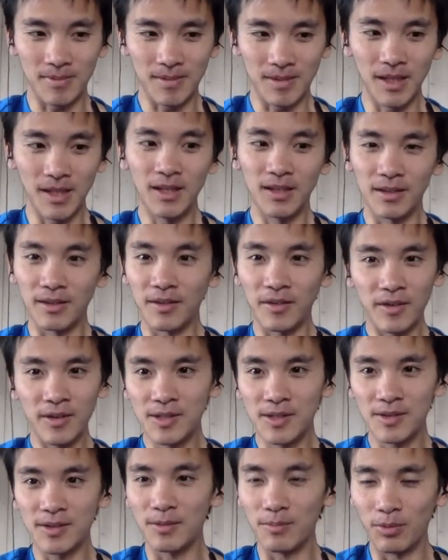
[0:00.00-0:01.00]
yeah,
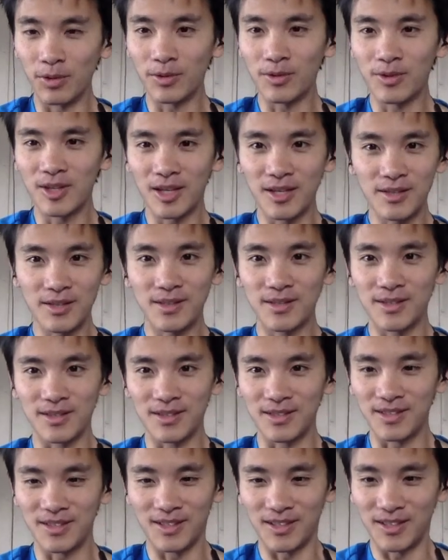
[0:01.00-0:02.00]
this is an important task, uh,
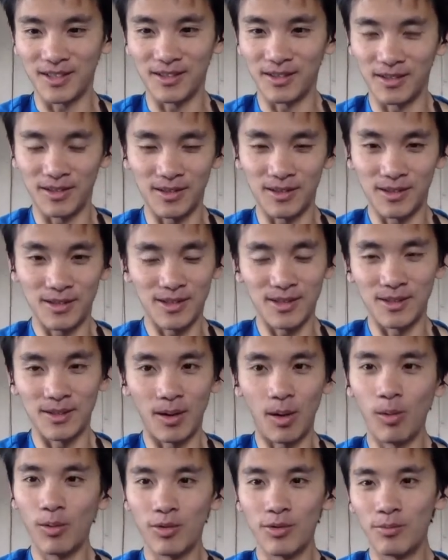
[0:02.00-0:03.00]
and this
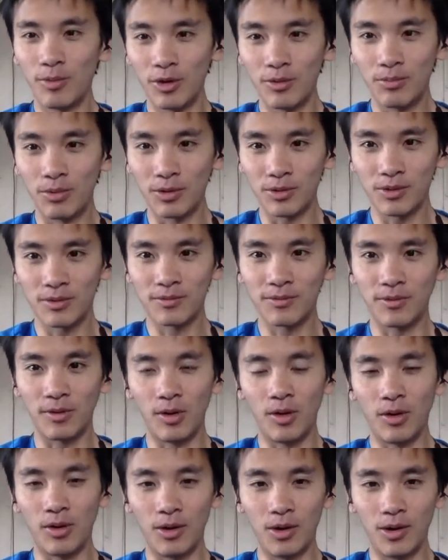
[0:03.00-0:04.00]
is all the more important
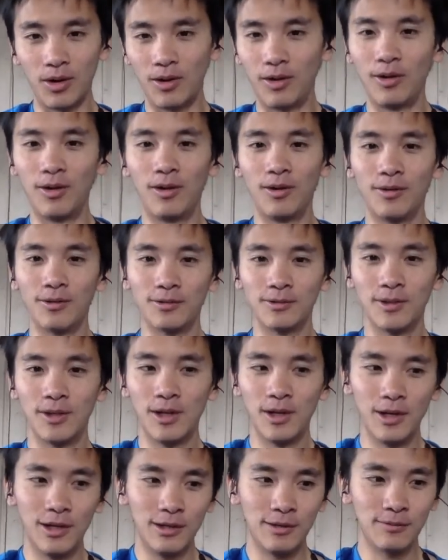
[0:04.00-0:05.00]
for
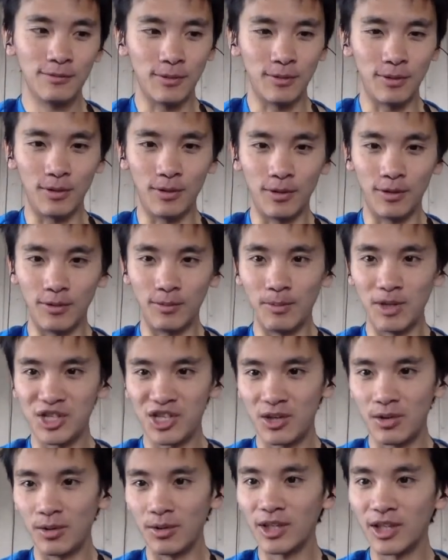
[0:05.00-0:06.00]
for
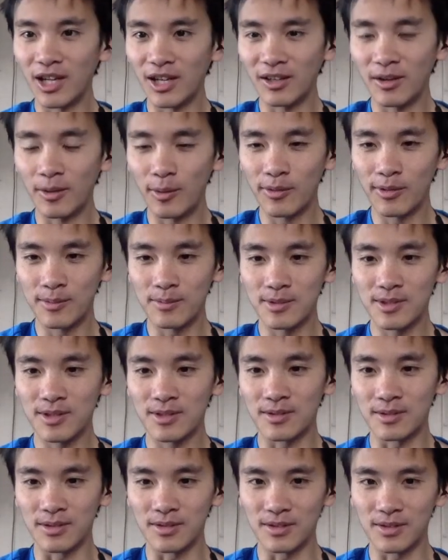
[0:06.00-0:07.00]
machine learning algorithms
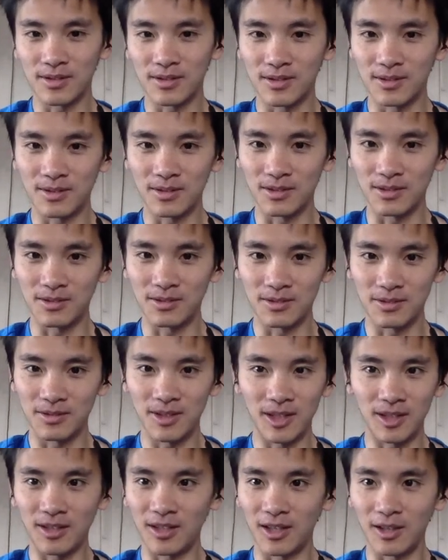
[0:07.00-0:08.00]

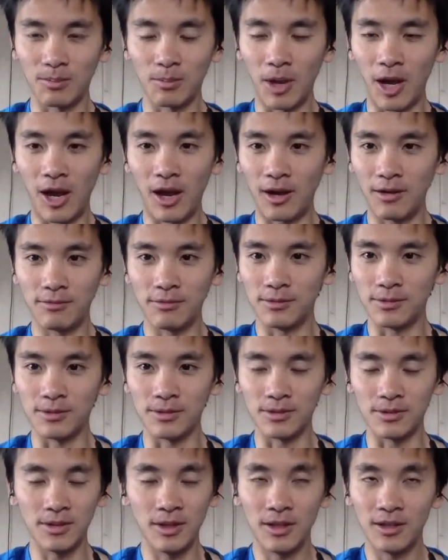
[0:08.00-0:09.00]
that can have
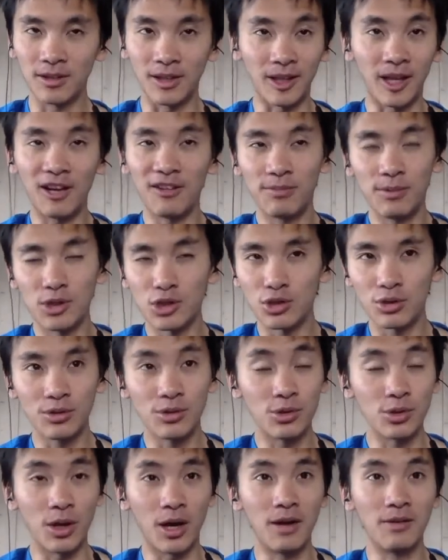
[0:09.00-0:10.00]
that have been
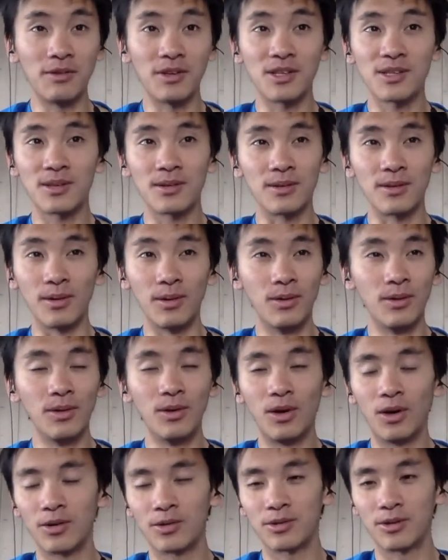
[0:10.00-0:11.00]
shown to have a
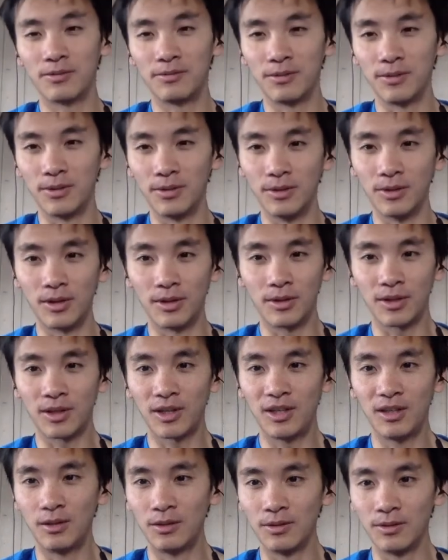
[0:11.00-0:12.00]
lot of
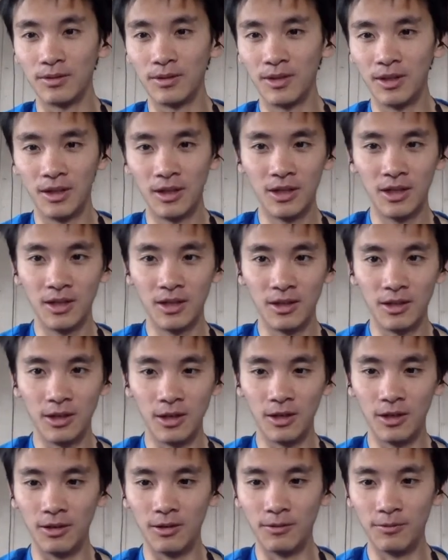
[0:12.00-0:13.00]
hidden
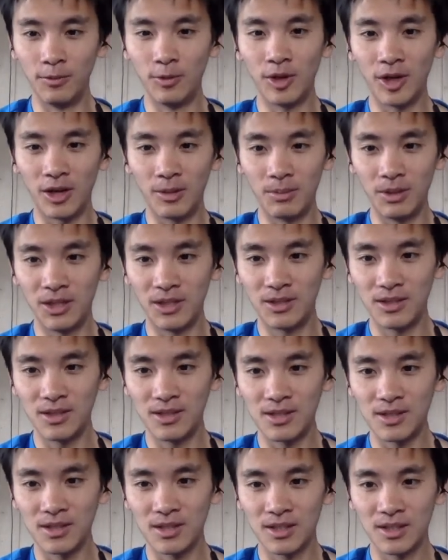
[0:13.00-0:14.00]

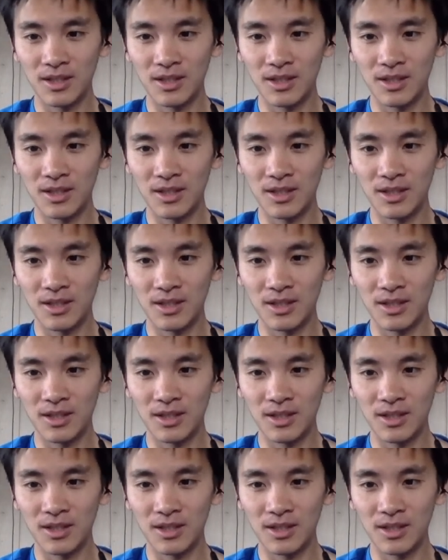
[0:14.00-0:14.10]
vulnerabilities